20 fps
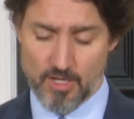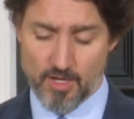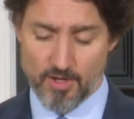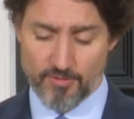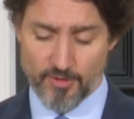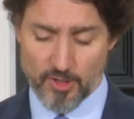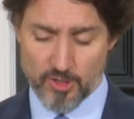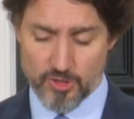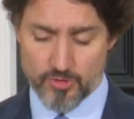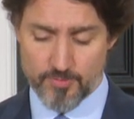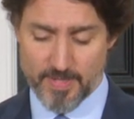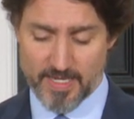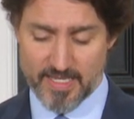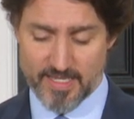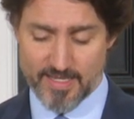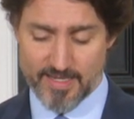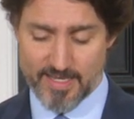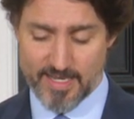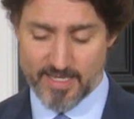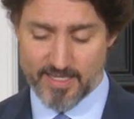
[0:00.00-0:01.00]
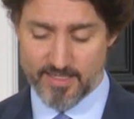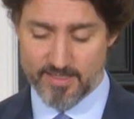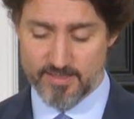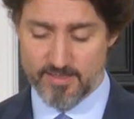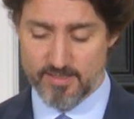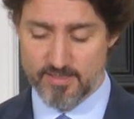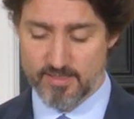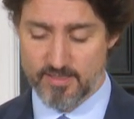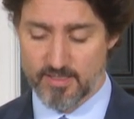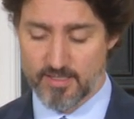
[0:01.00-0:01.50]
Far too many
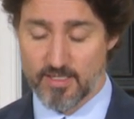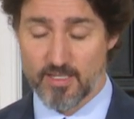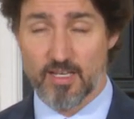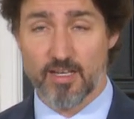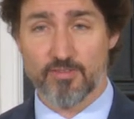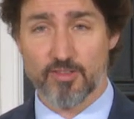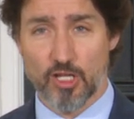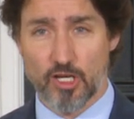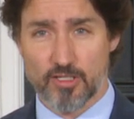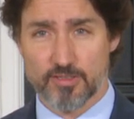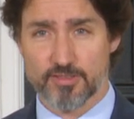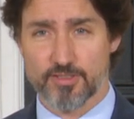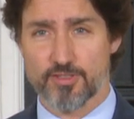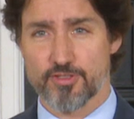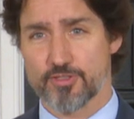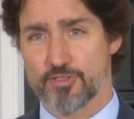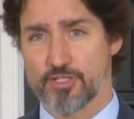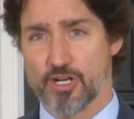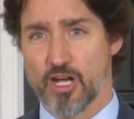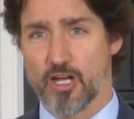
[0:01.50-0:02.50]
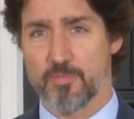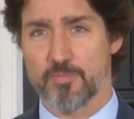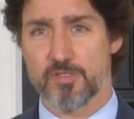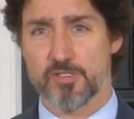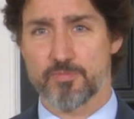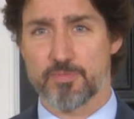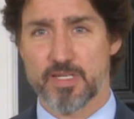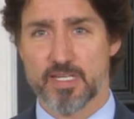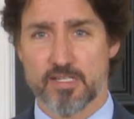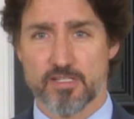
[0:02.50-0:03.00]
Canadians have lost their
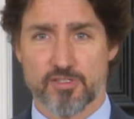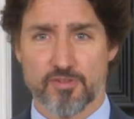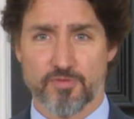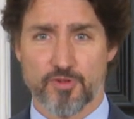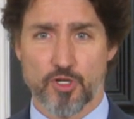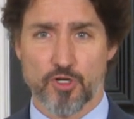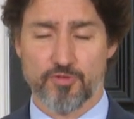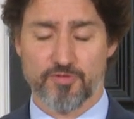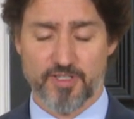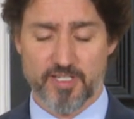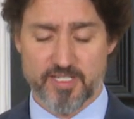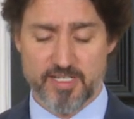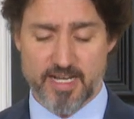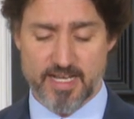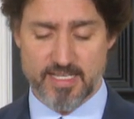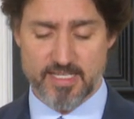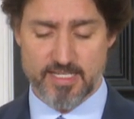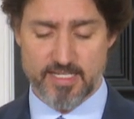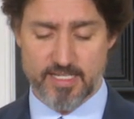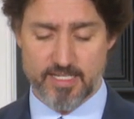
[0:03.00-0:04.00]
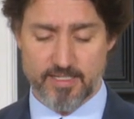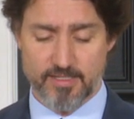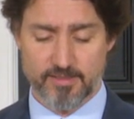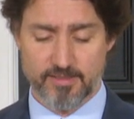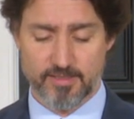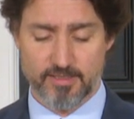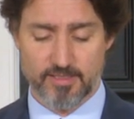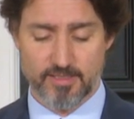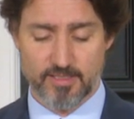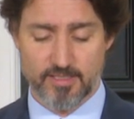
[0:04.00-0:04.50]
jobs because of COVID-19.
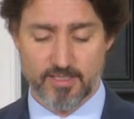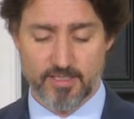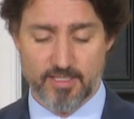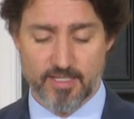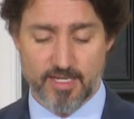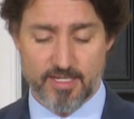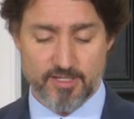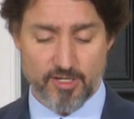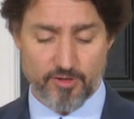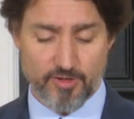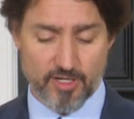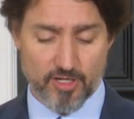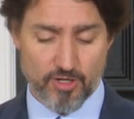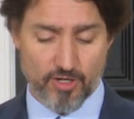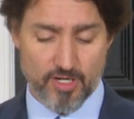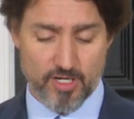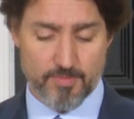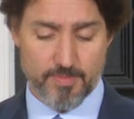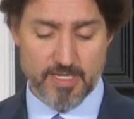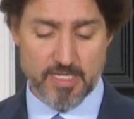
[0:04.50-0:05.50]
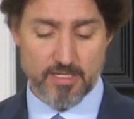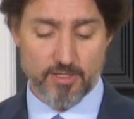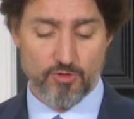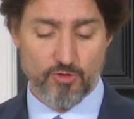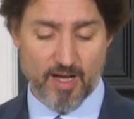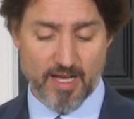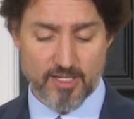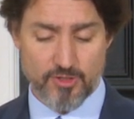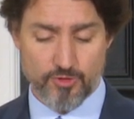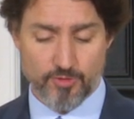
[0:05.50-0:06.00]
As our economy
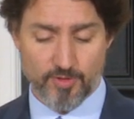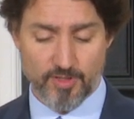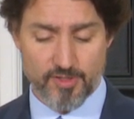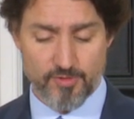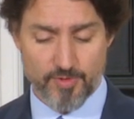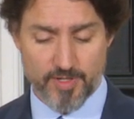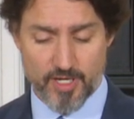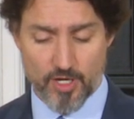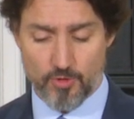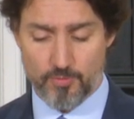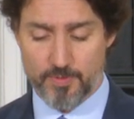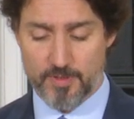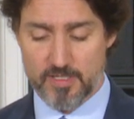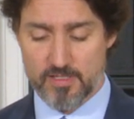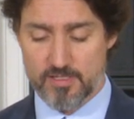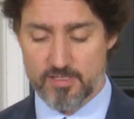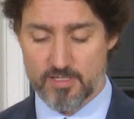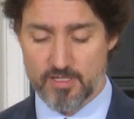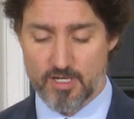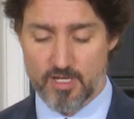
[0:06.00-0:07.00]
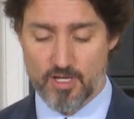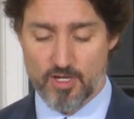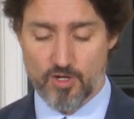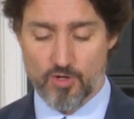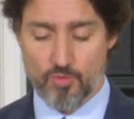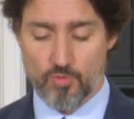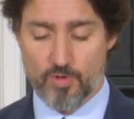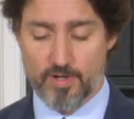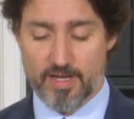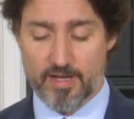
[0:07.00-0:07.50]
gradually reopens,
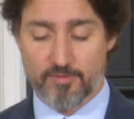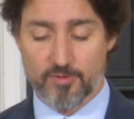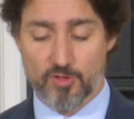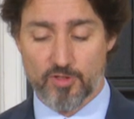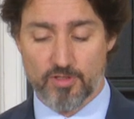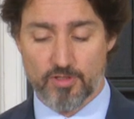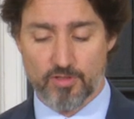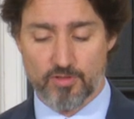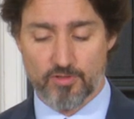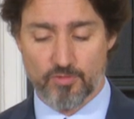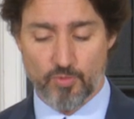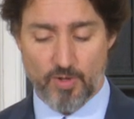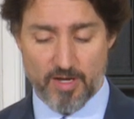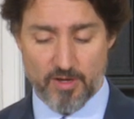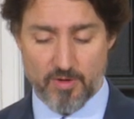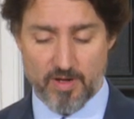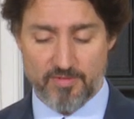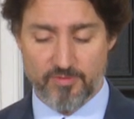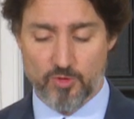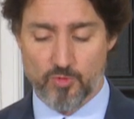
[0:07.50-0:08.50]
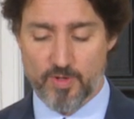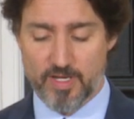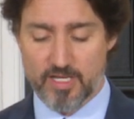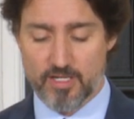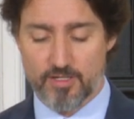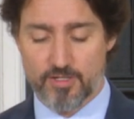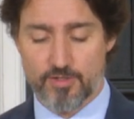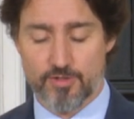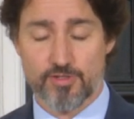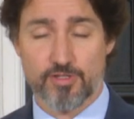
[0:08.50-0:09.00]
wherever we
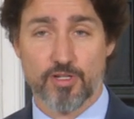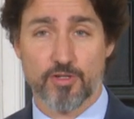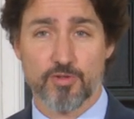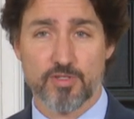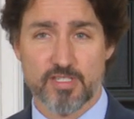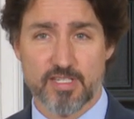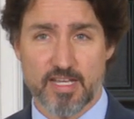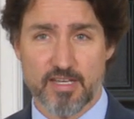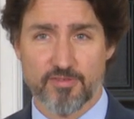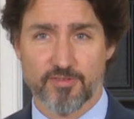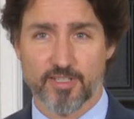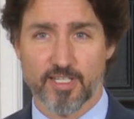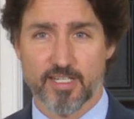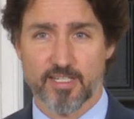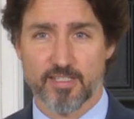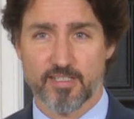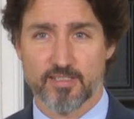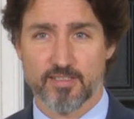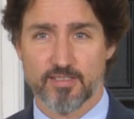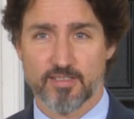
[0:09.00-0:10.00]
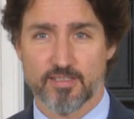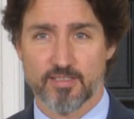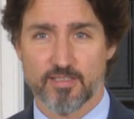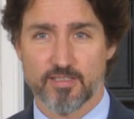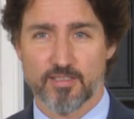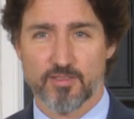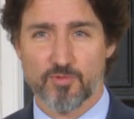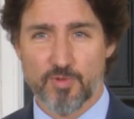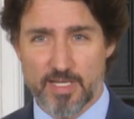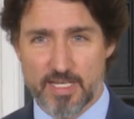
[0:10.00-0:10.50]
can do so safely,
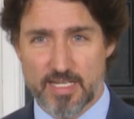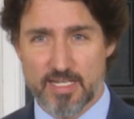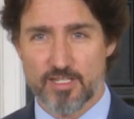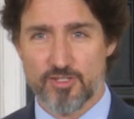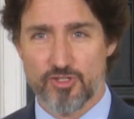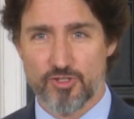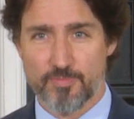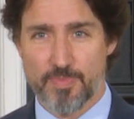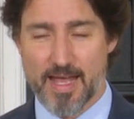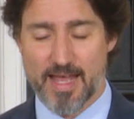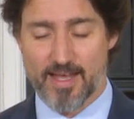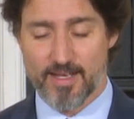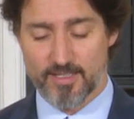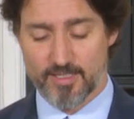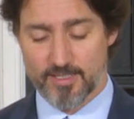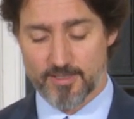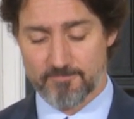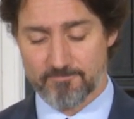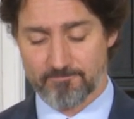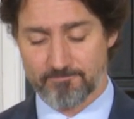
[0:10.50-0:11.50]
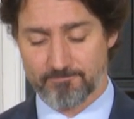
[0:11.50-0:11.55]
we need you back.